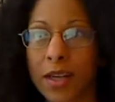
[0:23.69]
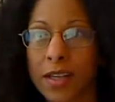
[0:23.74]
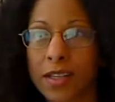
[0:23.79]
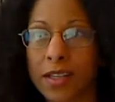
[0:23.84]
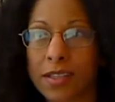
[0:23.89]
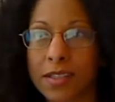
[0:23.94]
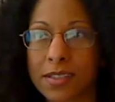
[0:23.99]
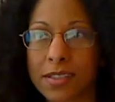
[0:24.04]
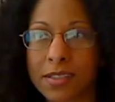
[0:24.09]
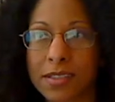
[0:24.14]

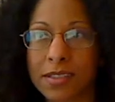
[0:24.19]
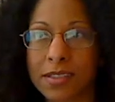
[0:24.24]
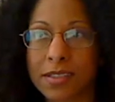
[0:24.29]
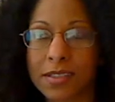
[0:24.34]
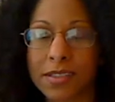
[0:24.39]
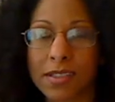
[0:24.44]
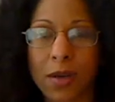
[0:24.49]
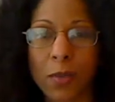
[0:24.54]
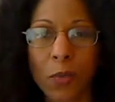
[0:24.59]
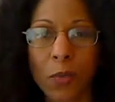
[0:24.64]
and
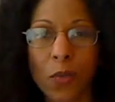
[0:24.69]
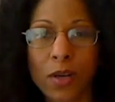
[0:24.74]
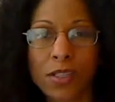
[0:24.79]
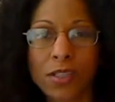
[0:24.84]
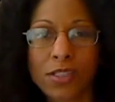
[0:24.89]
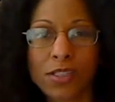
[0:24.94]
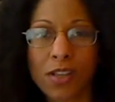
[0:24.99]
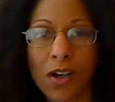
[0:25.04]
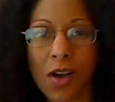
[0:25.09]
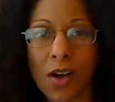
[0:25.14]
someone
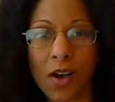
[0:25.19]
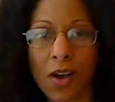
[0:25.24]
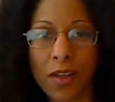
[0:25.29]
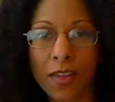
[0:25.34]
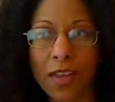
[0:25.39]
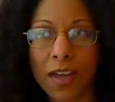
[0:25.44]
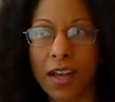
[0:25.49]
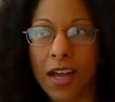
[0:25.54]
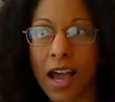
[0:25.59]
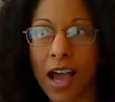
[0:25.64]
saw
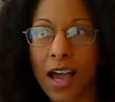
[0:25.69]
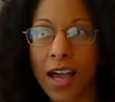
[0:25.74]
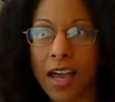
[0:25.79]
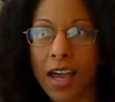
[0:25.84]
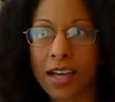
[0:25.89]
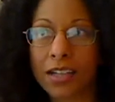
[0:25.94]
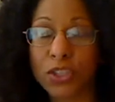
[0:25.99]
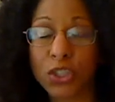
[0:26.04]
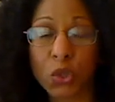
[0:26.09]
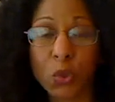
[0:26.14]
that I
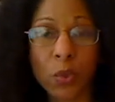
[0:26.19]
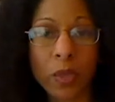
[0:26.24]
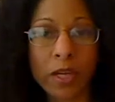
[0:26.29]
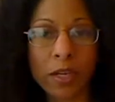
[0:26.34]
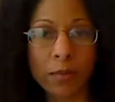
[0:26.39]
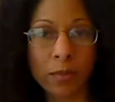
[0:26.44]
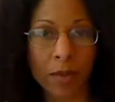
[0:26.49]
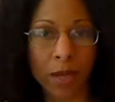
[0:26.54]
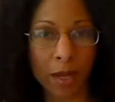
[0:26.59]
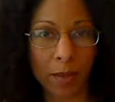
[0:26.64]
had
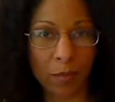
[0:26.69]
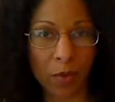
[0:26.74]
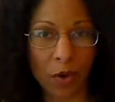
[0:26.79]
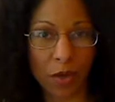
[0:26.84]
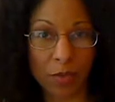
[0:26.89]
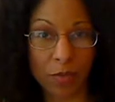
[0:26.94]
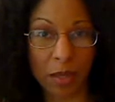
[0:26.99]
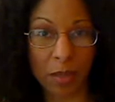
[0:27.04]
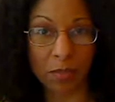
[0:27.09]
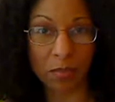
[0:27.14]
TweetMem
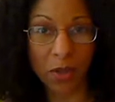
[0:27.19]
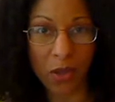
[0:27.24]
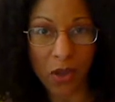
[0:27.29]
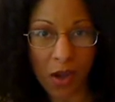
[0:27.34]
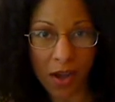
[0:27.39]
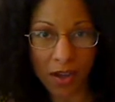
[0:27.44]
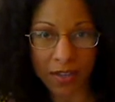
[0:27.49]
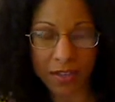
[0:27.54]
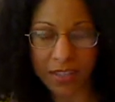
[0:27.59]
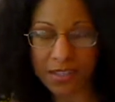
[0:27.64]
on my
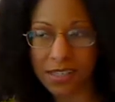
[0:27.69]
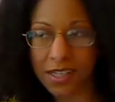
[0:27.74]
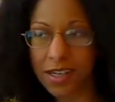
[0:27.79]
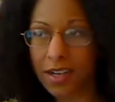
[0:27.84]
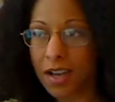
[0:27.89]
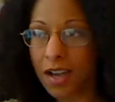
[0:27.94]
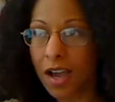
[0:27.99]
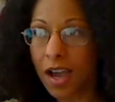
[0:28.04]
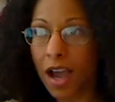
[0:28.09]
blog, and they said,